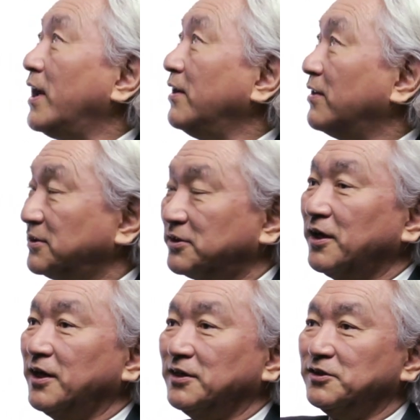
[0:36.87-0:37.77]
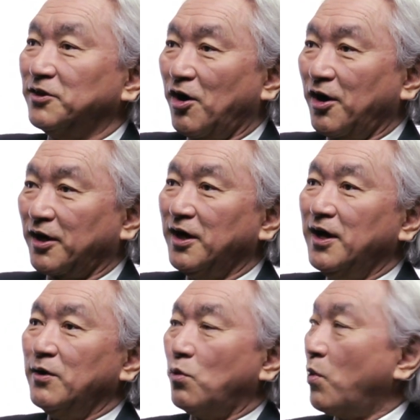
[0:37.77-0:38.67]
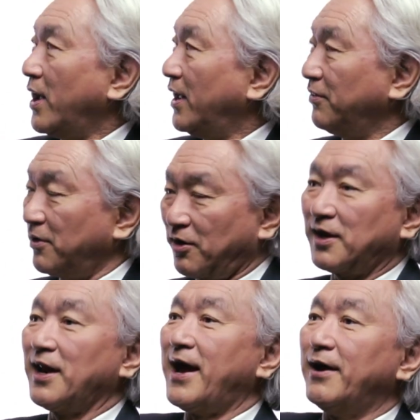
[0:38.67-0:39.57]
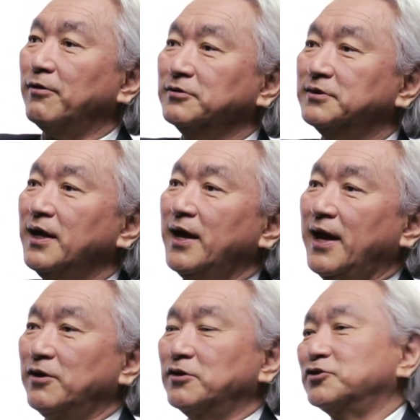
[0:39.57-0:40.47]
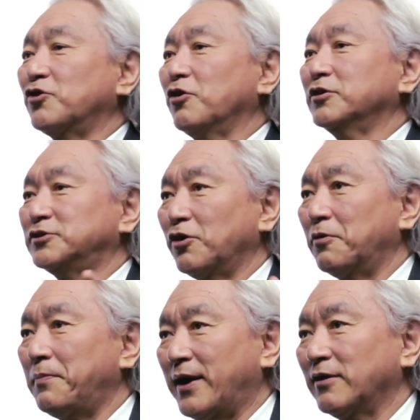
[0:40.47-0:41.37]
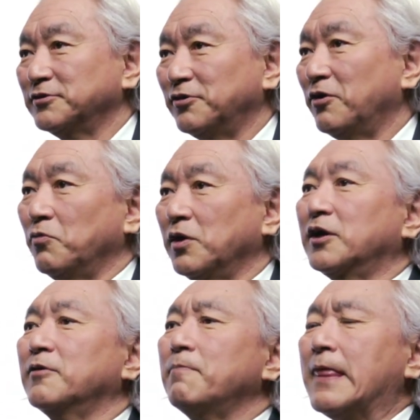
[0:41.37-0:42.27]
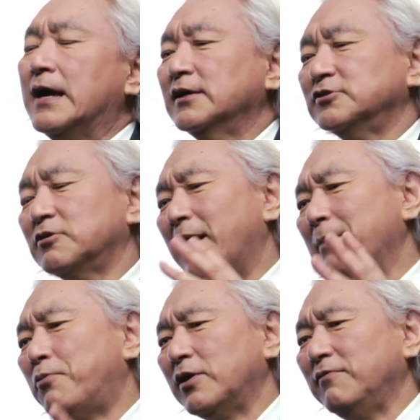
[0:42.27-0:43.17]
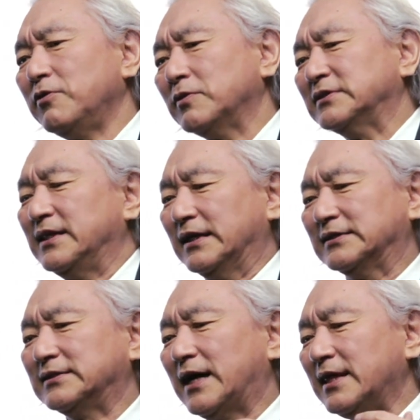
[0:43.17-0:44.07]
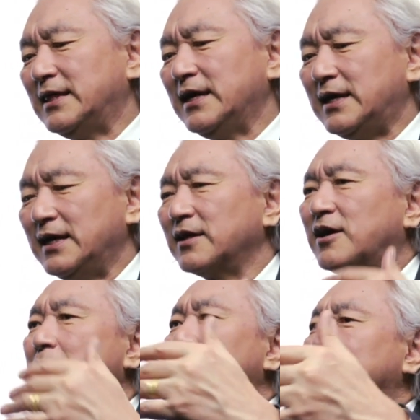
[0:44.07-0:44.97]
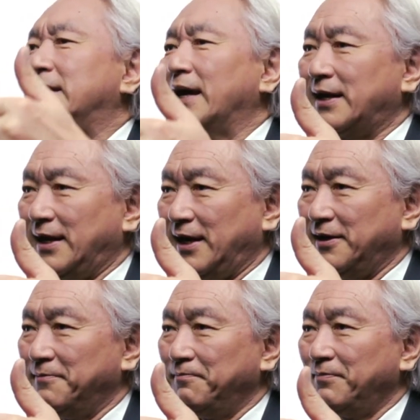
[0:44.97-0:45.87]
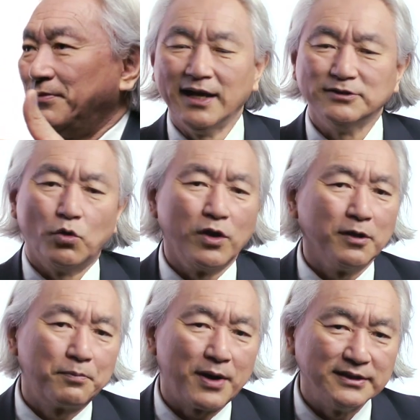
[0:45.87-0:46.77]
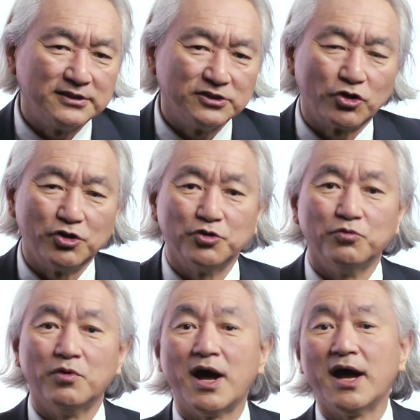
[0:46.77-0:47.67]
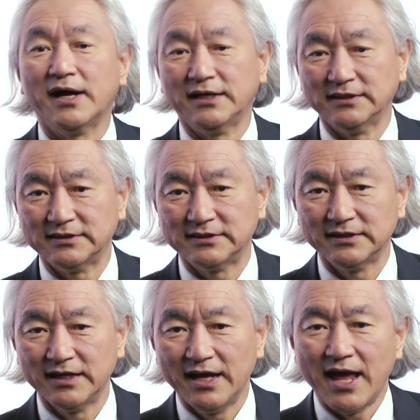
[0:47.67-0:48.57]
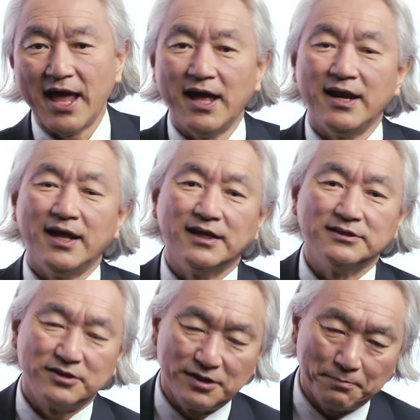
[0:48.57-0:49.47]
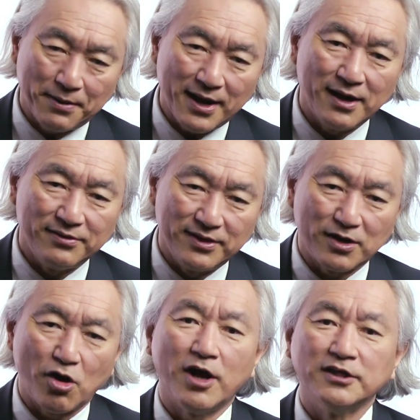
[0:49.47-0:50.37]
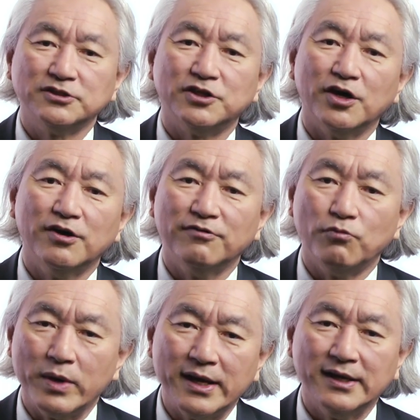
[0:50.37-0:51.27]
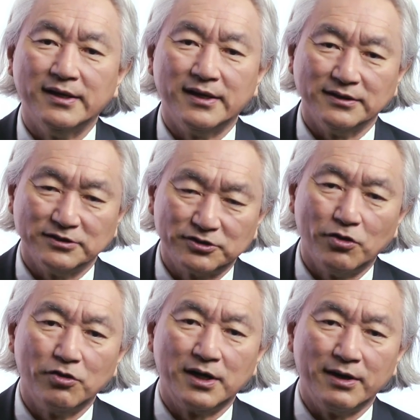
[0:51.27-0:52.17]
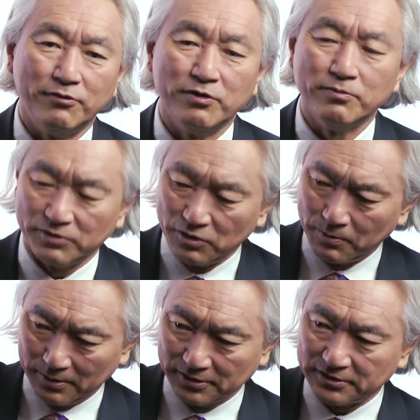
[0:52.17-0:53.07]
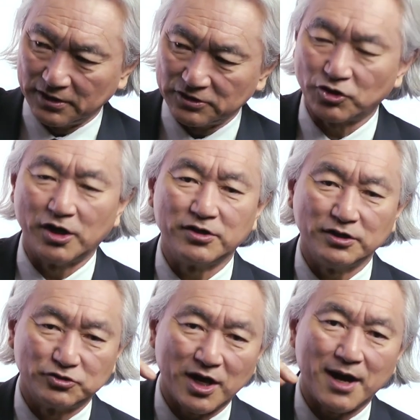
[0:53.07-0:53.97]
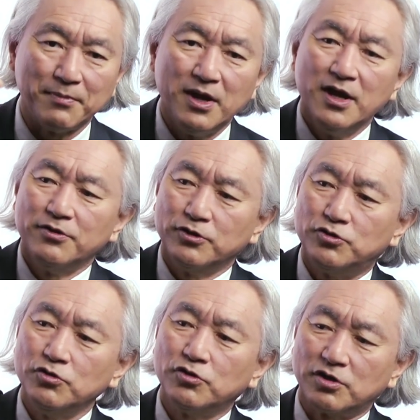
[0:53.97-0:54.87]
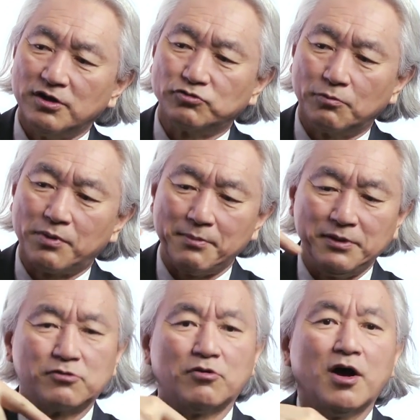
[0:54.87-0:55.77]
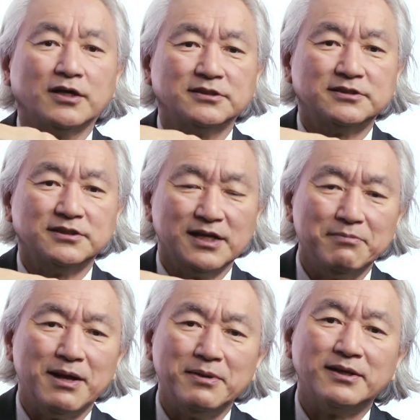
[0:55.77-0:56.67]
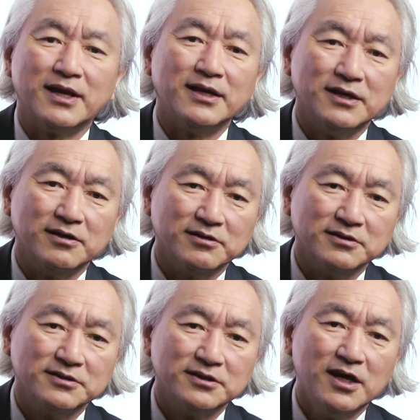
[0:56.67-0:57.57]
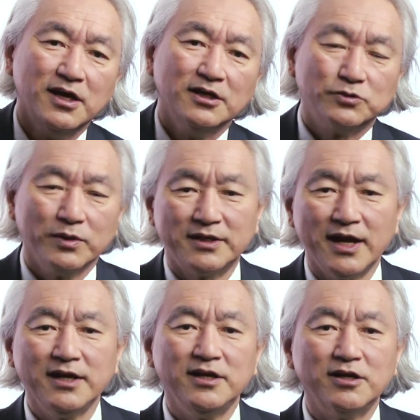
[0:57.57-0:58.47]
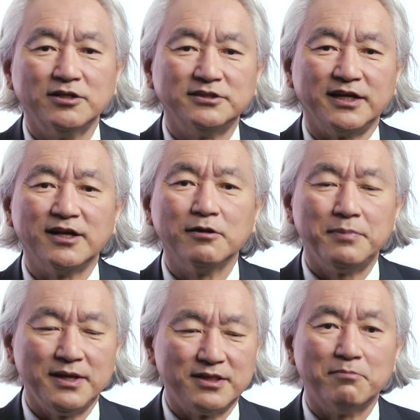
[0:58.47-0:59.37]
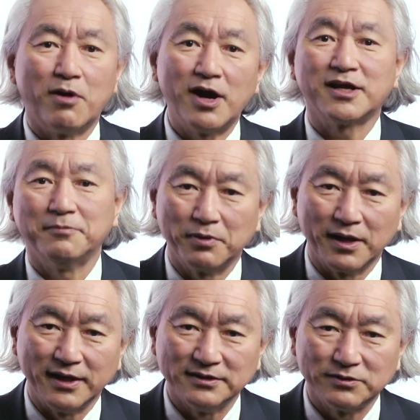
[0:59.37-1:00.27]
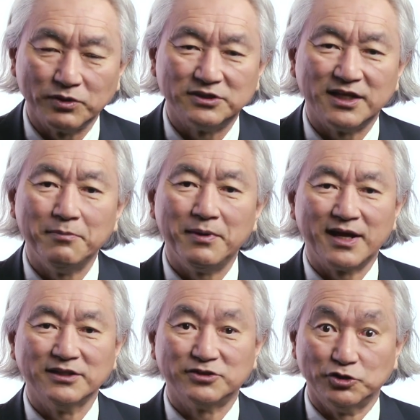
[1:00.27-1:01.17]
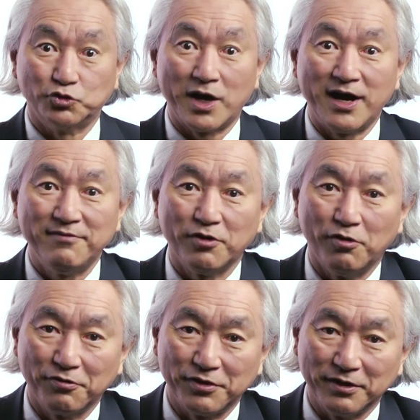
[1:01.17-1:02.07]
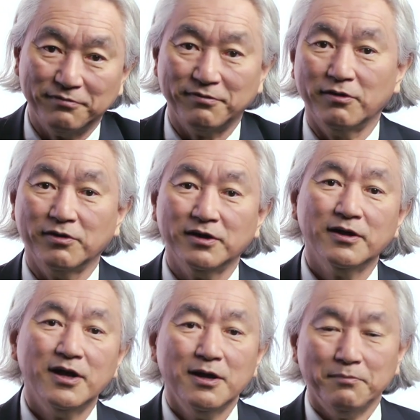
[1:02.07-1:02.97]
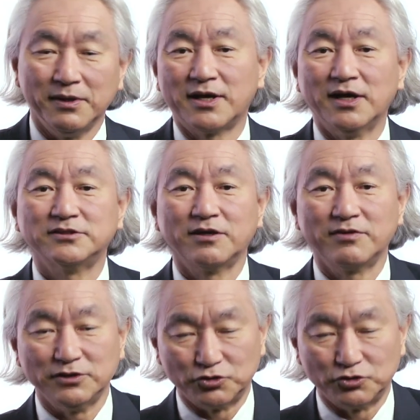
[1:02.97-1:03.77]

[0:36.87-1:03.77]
when the sun is dark, when there are clouds, and your solar panels don't work. So my point of view is this. I think in the coming decade, as oil prices start to rise, and as the, the cost of wind and solar and renewables start to drop, the two curves will probably cross in maybe 10 years. So in 10 years, it'll be the marketplace which then begins to drive the whole thing forward because of the